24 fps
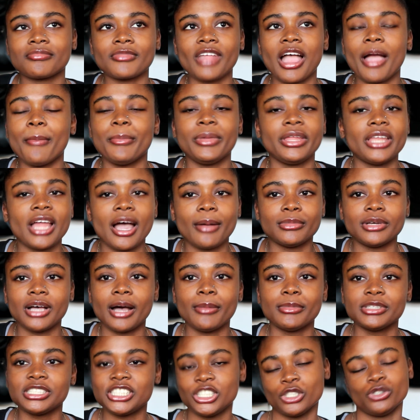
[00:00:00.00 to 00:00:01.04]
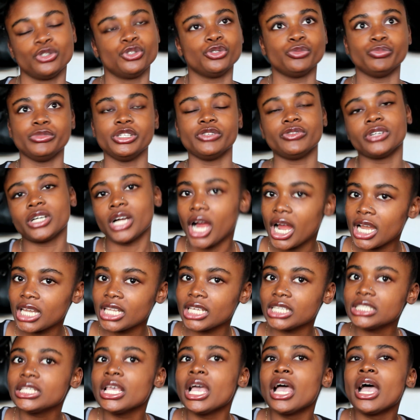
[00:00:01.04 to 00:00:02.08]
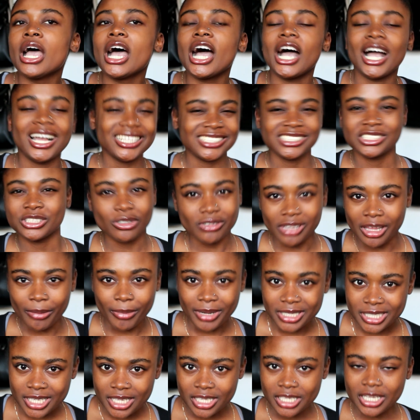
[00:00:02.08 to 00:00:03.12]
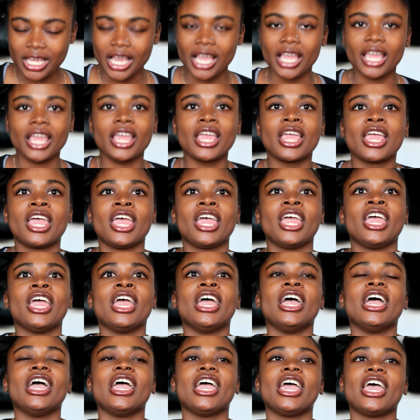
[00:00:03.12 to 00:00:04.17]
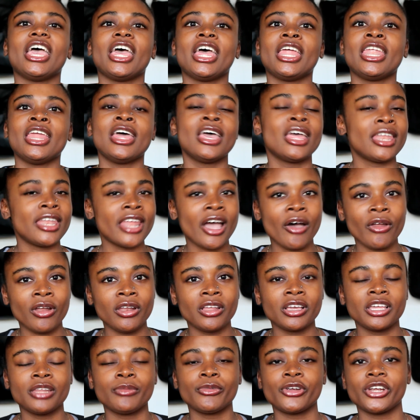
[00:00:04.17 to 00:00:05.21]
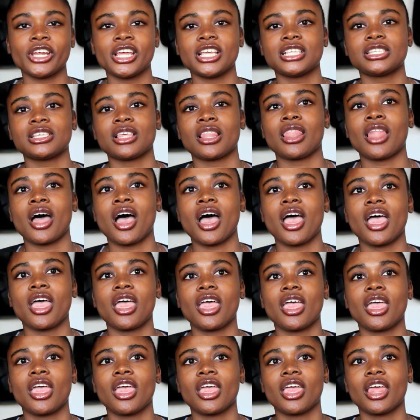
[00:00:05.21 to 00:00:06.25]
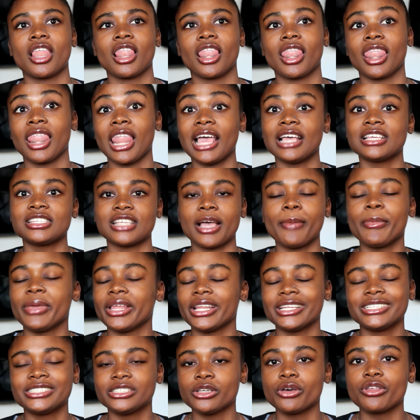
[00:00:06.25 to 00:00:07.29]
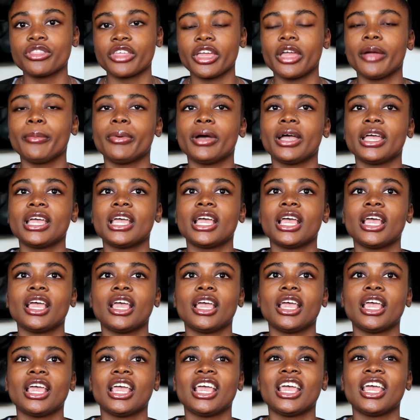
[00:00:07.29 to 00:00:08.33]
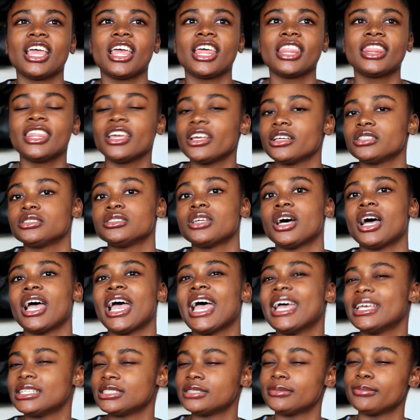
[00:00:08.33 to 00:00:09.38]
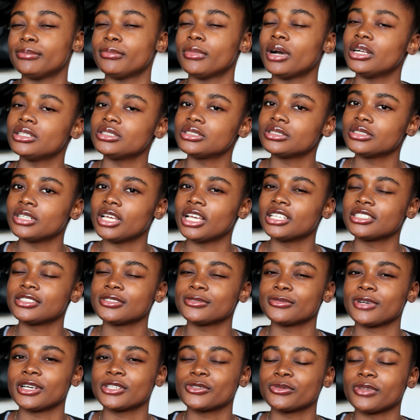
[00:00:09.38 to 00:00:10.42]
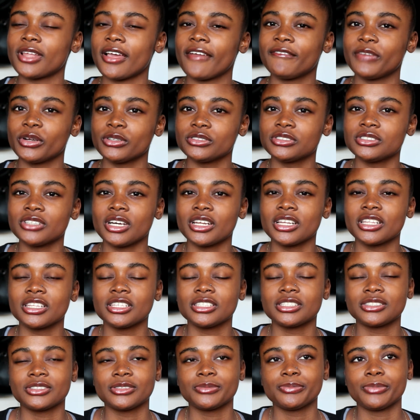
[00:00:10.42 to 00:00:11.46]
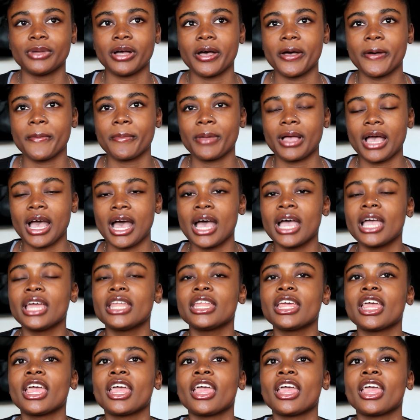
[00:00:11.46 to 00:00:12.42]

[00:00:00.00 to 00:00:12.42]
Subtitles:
I mean, I'm gonna still do me regardless. I just don't like my cellulite. And now when I look in the mirror, it's a lot less. I mean, it's still there, but there's not as much as it was when I first started this guide.